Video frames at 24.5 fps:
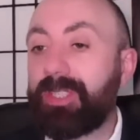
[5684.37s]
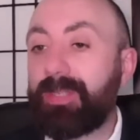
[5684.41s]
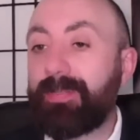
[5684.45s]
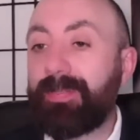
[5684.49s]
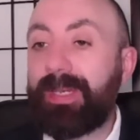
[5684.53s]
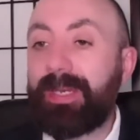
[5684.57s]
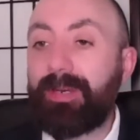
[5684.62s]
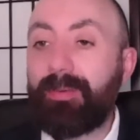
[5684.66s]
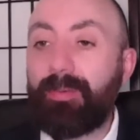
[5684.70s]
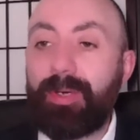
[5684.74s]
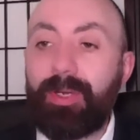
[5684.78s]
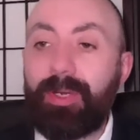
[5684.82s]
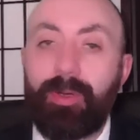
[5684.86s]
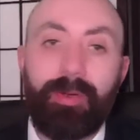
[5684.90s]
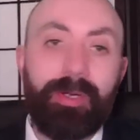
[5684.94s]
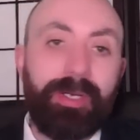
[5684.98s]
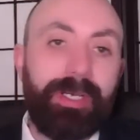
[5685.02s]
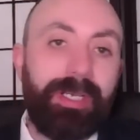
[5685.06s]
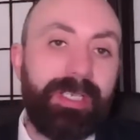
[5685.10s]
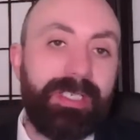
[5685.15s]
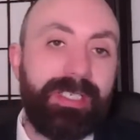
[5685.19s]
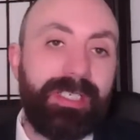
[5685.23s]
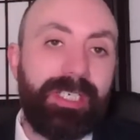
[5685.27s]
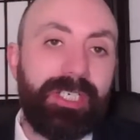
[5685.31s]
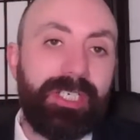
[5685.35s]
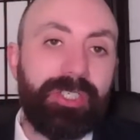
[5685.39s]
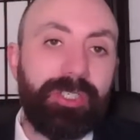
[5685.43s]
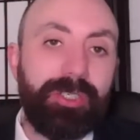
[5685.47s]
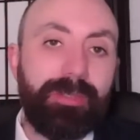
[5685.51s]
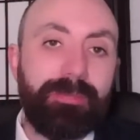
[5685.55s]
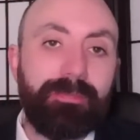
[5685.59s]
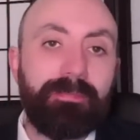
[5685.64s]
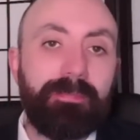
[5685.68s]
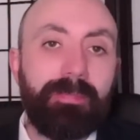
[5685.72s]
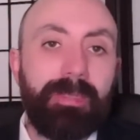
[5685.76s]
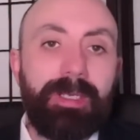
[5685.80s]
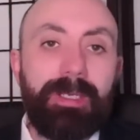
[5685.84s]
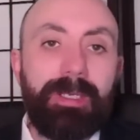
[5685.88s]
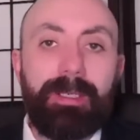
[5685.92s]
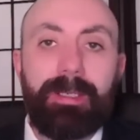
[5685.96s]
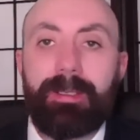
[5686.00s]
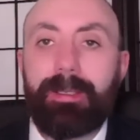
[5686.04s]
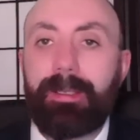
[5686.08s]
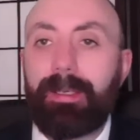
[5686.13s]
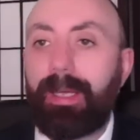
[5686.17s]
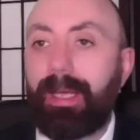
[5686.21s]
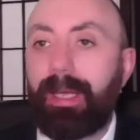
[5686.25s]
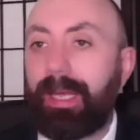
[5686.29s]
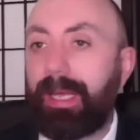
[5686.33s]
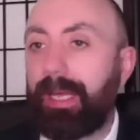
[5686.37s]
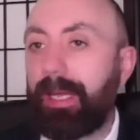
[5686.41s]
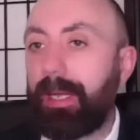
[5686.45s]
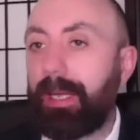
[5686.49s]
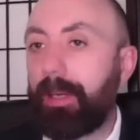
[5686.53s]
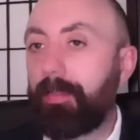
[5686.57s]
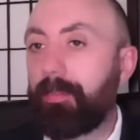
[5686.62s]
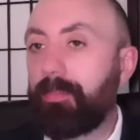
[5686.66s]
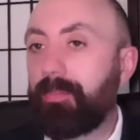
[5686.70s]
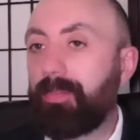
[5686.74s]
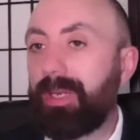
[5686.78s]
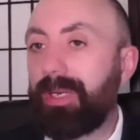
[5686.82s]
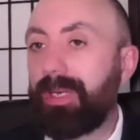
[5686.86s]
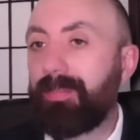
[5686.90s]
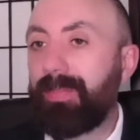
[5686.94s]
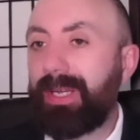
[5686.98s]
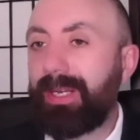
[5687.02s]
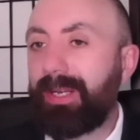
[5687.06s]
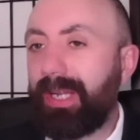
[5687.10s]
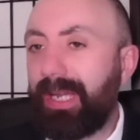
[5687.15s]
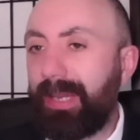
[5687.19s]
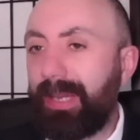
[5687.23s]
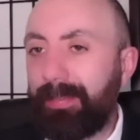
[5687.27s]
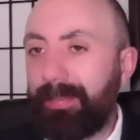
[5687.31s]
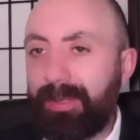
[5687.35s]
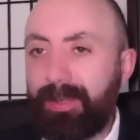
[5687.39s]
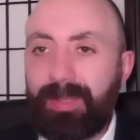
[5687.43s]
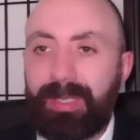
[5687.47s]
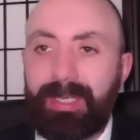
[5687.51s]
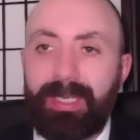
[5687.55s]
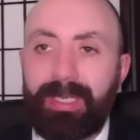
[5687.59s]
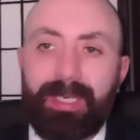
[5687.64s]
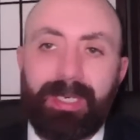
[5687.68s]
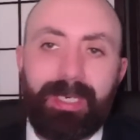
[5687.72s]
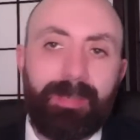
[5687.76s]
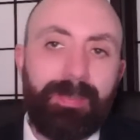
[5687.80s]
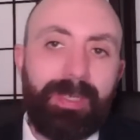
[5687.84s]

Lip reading: a big reorganization, and it might not happen immediately.